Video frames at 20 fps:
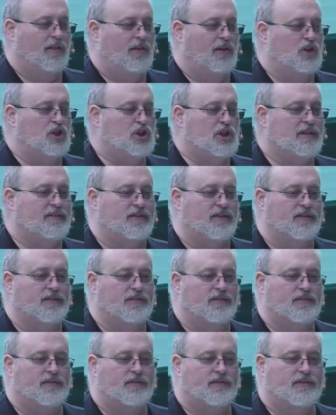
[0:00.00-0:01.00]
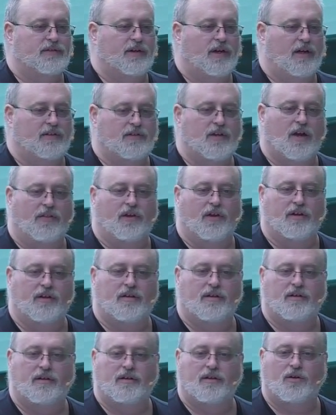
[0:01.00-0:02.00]
After all, John's baptism here, as
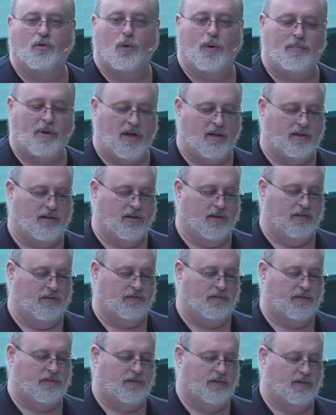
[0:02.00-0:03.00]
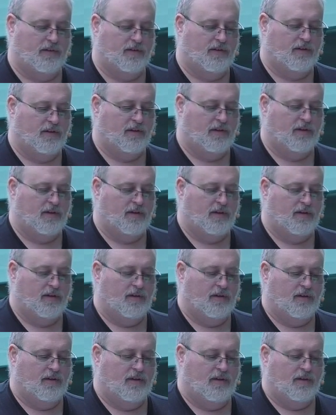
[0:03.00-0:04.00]
he's baptizing people there, he's, he,
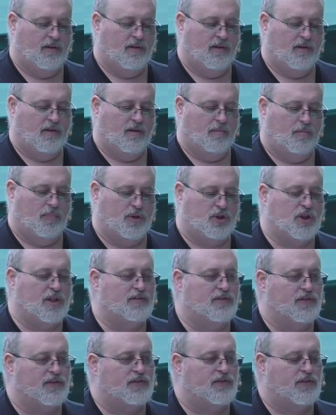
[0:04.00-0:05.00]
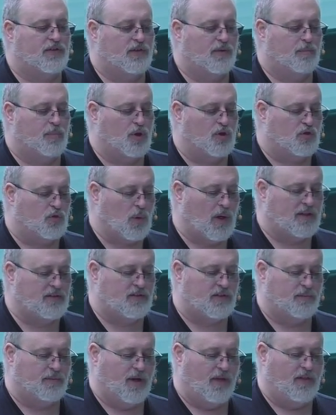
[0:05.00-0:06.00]
it's designed for people to
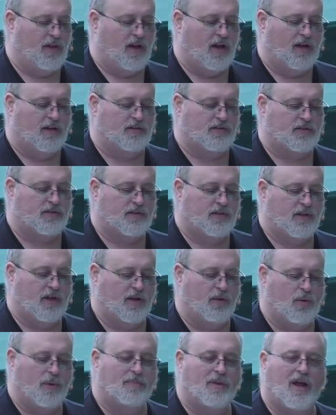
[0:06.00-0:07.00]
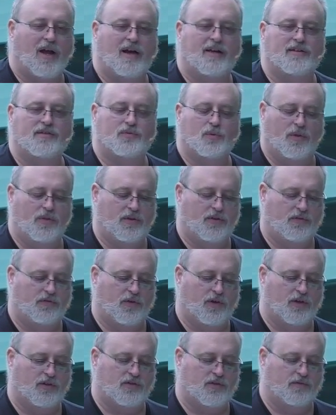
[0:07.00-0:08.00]
express repentance, right? And John, of
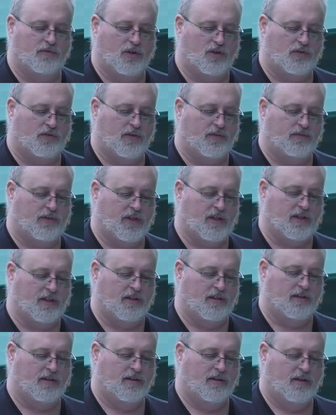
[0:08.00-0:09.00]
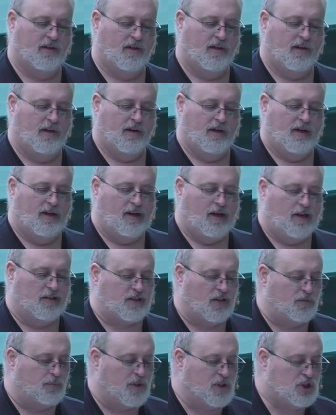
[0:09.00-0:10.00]
course, knows fully well
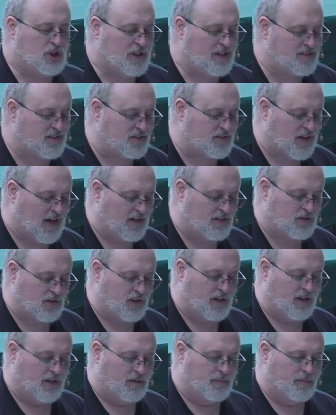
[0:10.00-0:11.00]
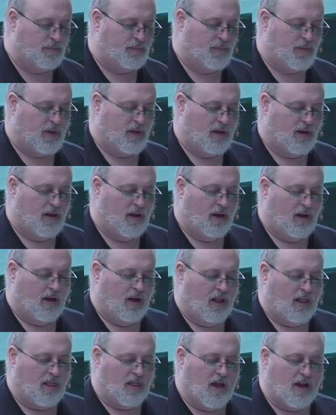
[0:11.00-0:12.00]
that Jesus has nothing
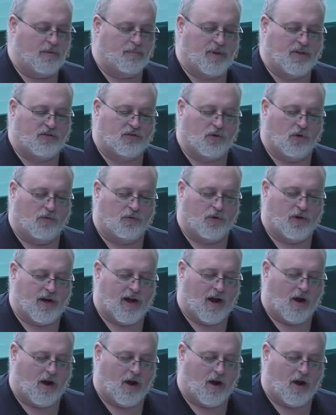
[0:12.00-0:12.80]
to repent of.